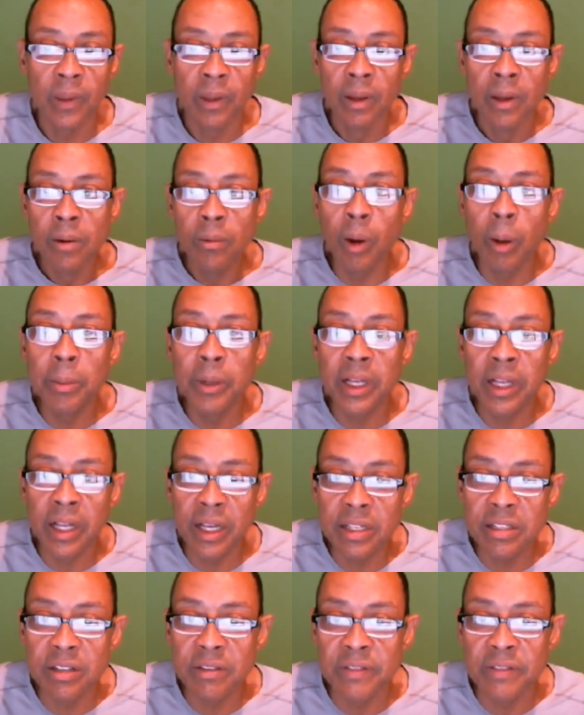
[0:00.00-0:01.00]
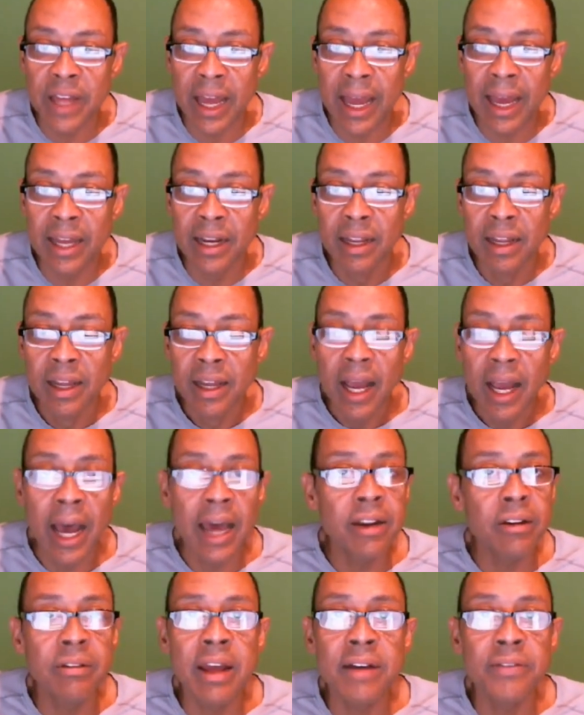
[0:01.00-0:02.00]
Well, because of that, I
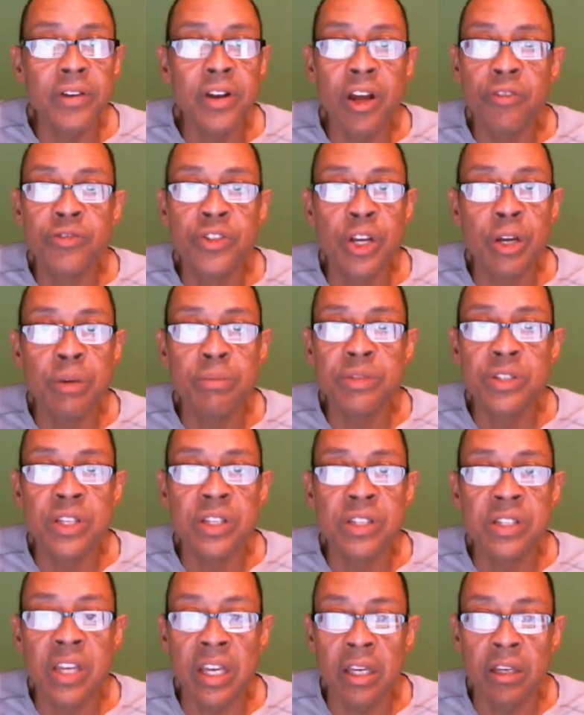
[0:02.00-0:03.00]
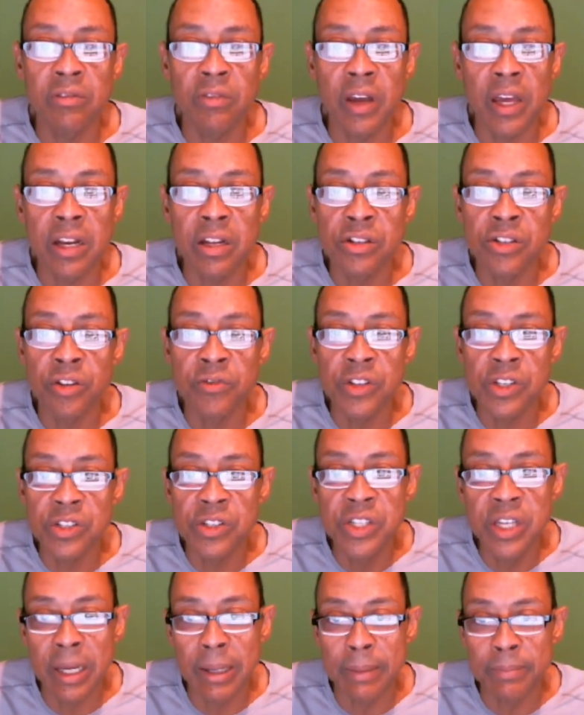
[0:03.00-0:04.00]
don't have enough gems to take advantage of this
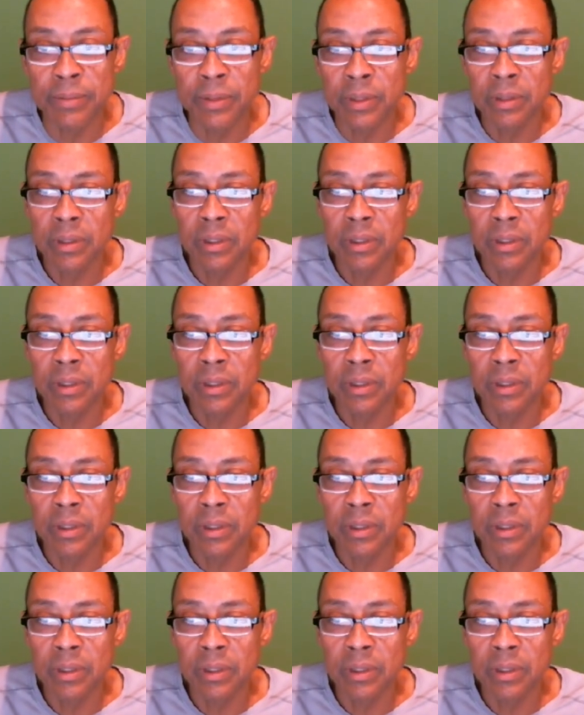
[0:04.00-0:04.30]
dip.